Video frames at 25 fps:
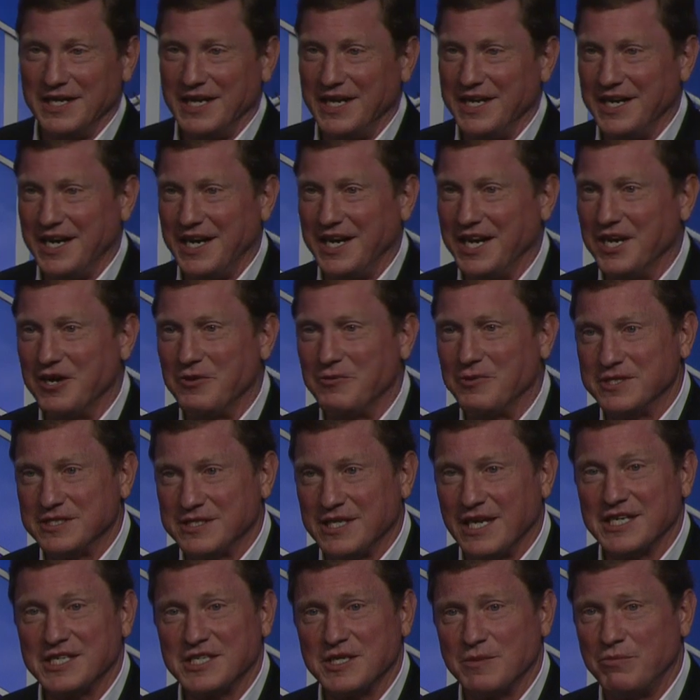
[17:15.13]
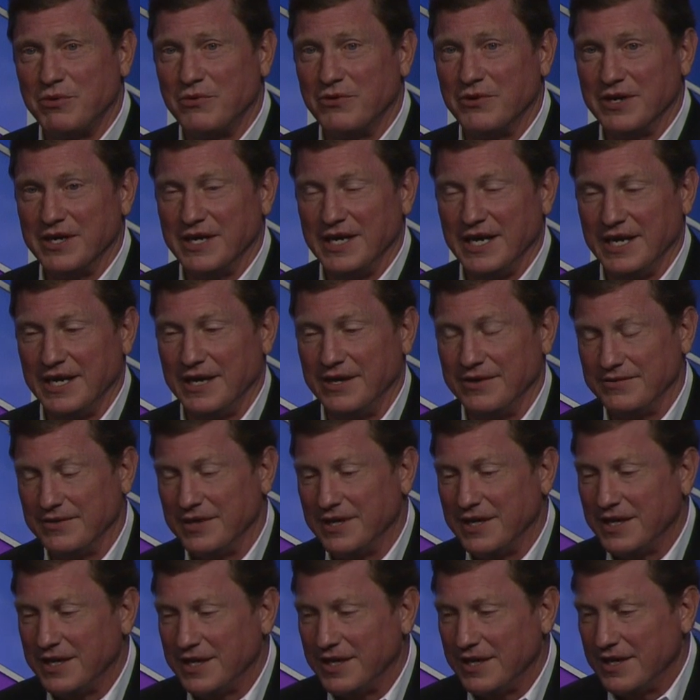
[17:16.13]
I, I always like to point out,
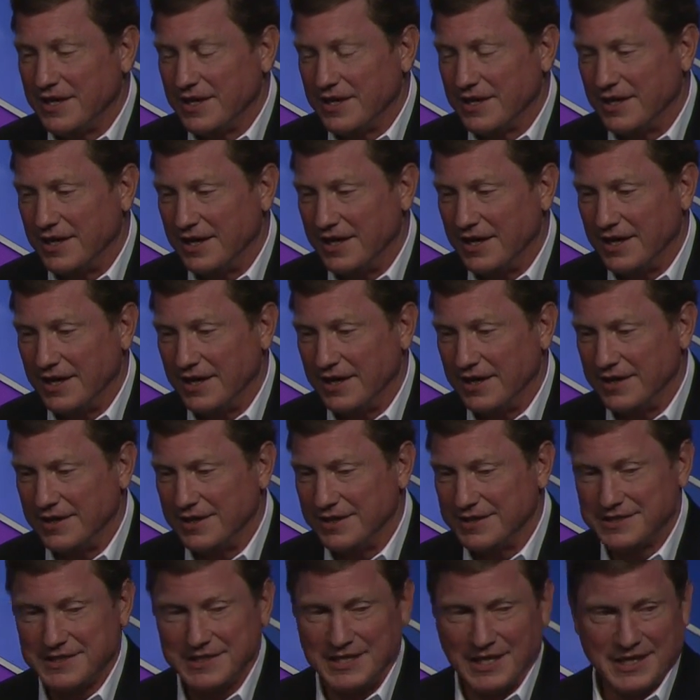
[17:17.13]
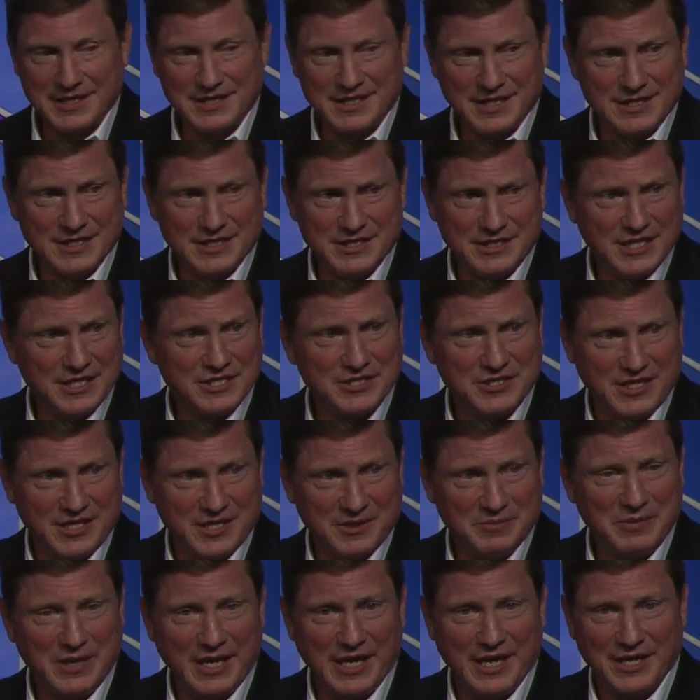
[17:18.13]
uh, I did this yesterday on
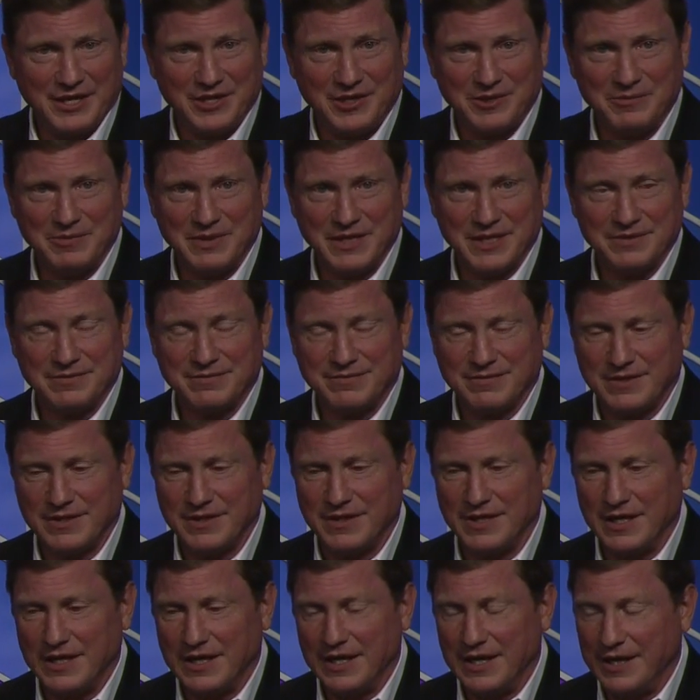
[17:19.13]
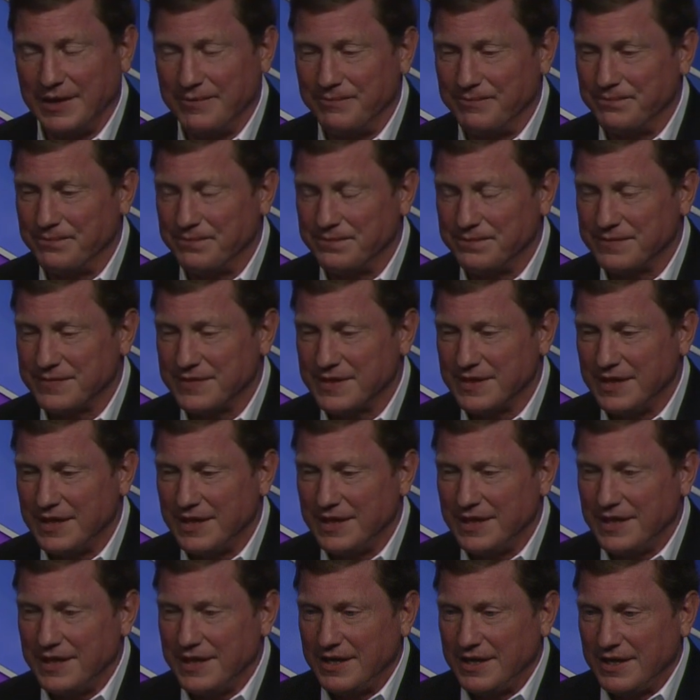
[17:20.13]
the panel, but mm-hmm. um,
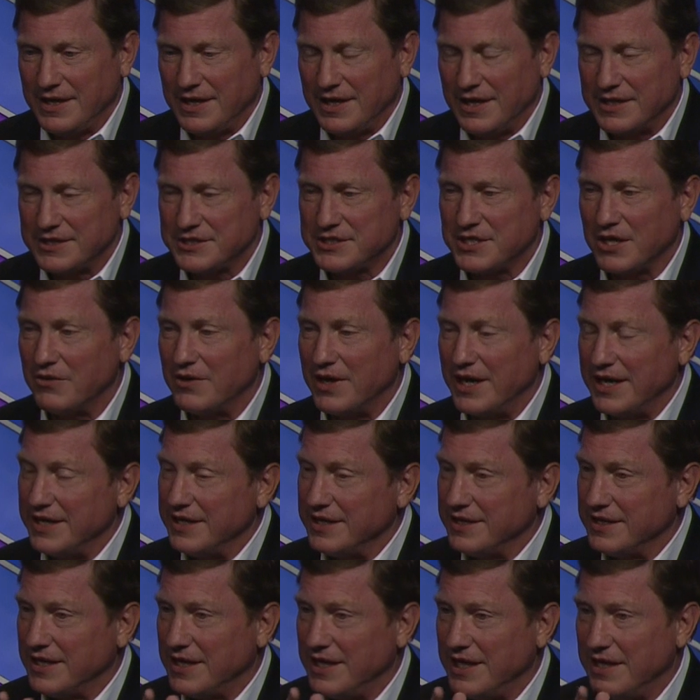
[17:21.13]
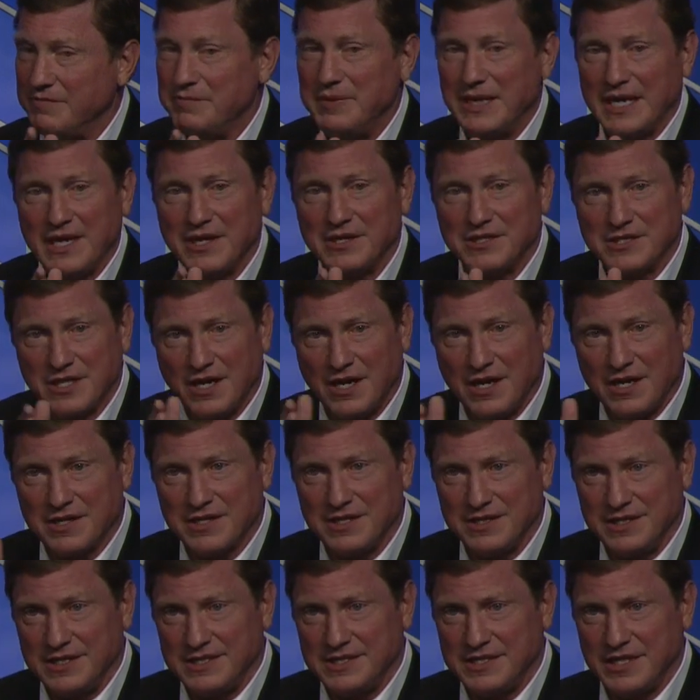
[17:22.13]
so I have been out
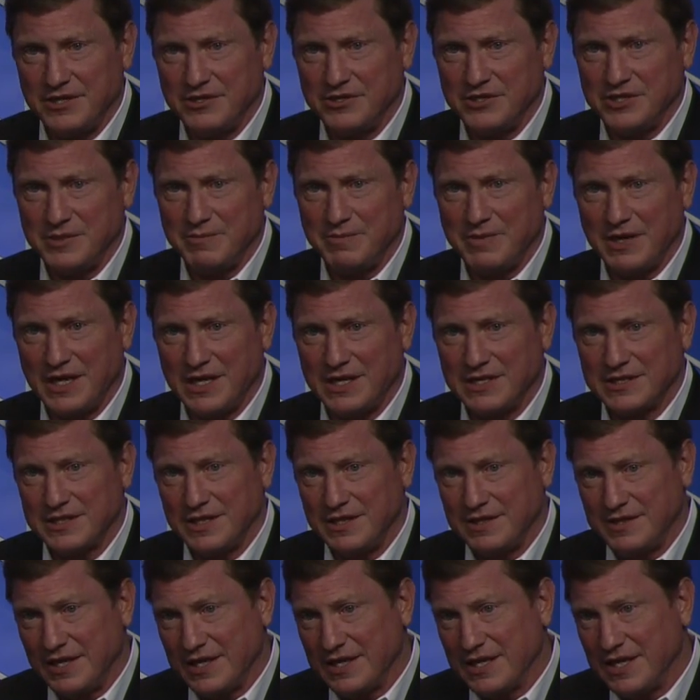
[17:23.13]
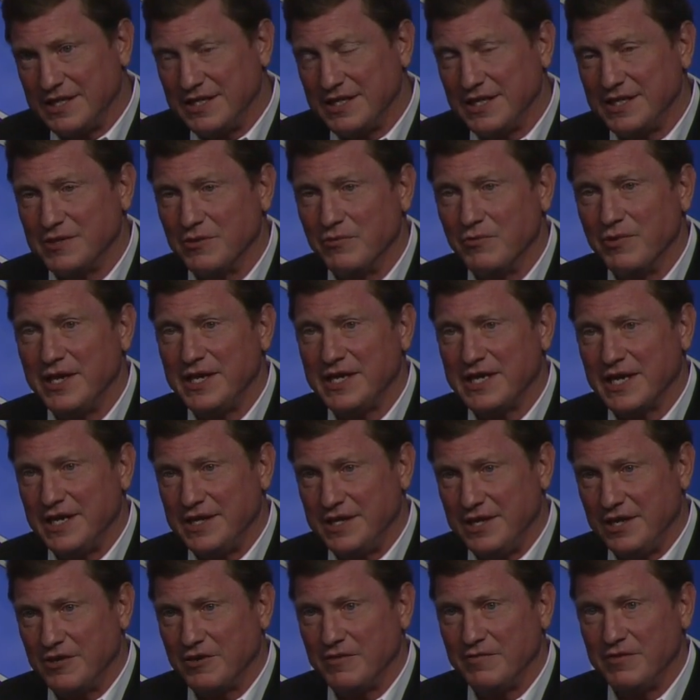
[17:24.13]
talking this energy policy thing. I did the
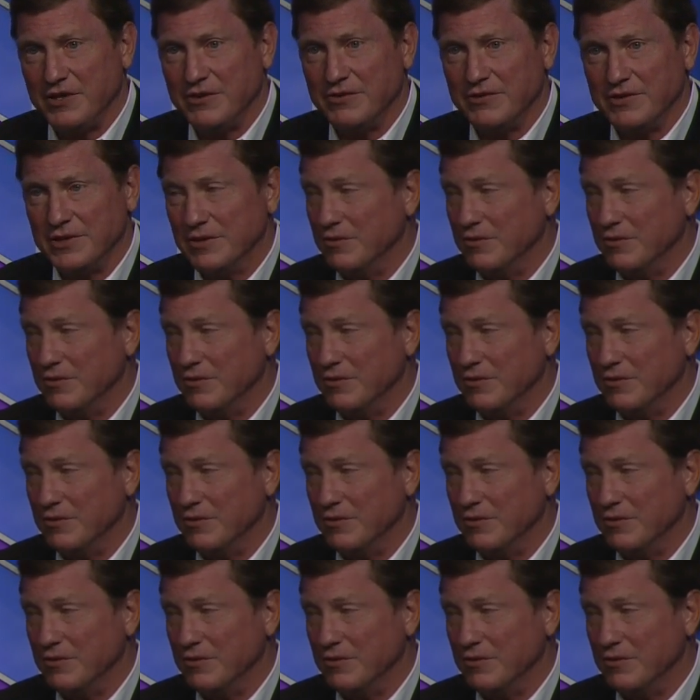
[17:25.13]
weekend interview mm -hmm.